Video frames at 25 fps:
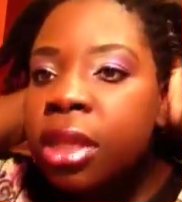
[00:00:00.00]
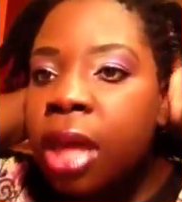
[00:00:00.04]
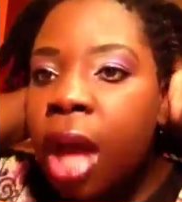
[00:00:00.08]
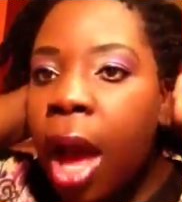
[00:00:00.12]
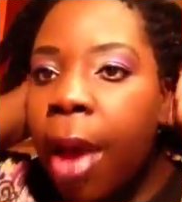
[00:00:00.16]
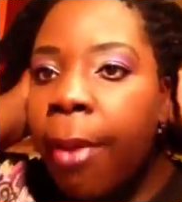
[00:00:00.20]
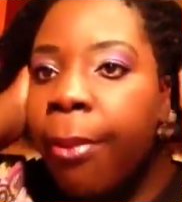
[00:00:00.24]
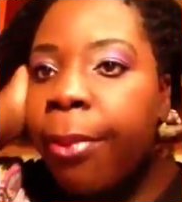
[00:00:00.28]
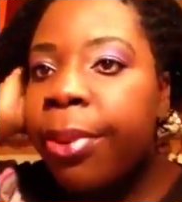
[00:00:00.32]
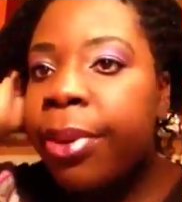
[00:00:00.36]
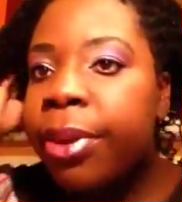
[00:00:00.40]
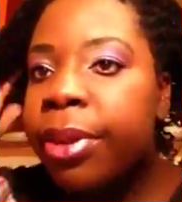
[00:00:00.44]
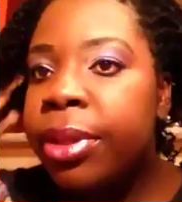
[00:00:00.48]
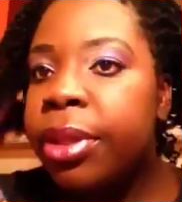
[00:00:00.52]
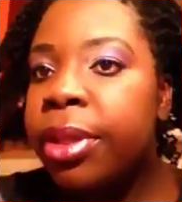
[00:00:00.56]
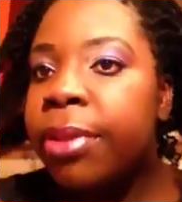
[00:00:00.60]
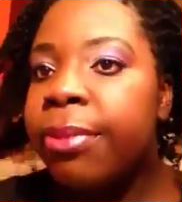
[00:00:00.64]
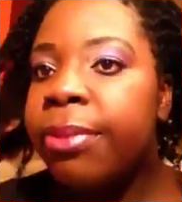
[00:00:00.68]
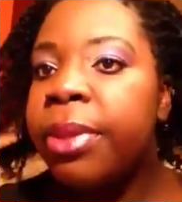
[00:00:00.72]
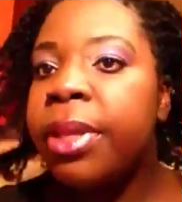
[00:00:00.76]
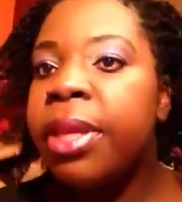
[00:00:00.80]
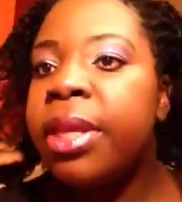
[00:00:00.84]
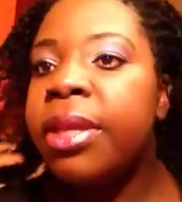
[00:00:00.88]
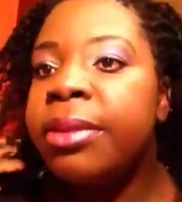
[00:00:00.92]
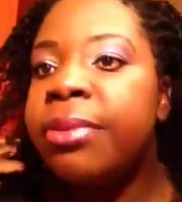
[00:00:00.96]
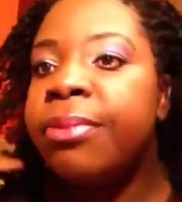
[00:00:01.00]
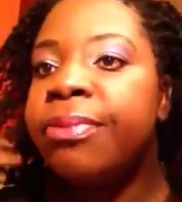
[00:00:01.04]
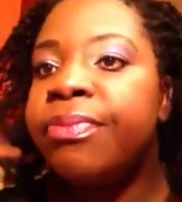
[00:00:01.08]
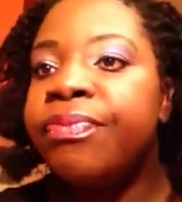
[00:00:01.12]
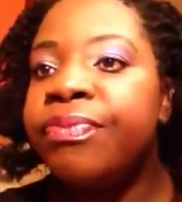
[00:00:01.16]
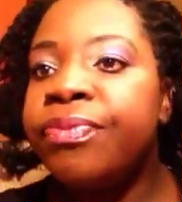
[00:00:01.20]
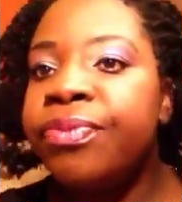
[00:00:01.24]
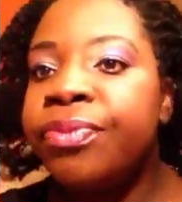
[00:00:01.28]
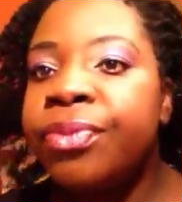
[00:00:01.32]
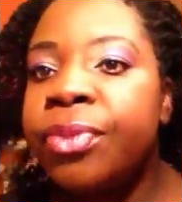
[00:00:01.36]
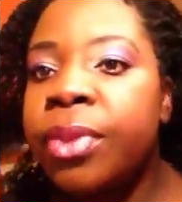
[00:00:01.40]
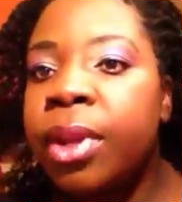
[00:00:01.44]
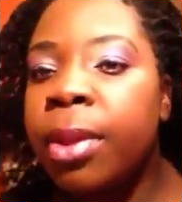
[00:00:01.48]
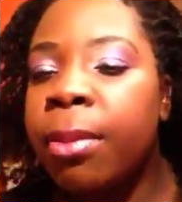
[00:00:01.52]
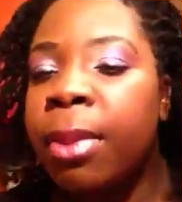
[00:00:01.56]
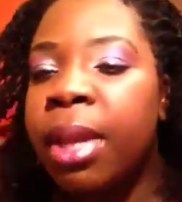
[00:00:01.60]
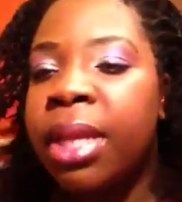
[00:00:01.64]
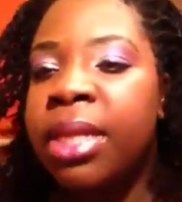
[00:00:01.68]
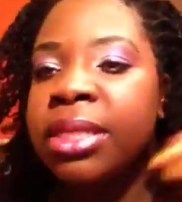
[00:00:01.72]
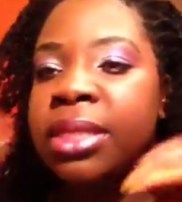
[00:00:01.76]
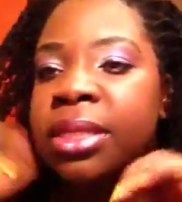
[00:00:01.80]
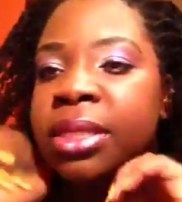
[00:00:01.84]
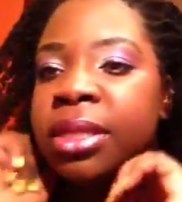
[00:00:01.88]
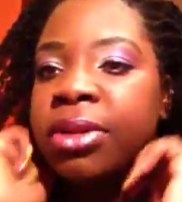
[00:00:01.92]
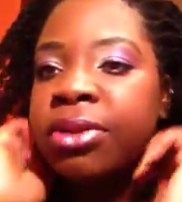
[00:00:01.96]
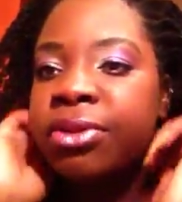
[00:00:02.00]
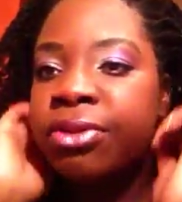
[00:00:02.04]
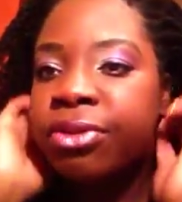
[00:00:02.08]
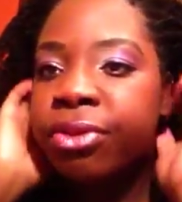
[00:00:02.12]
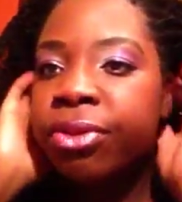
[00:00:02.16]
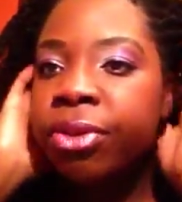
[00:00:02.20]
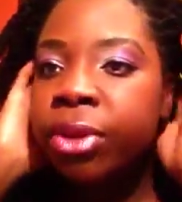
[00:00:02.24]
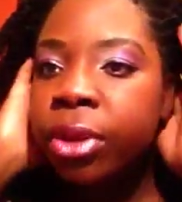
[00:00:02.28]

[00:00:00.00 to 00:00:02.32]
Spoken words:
I put them in myself,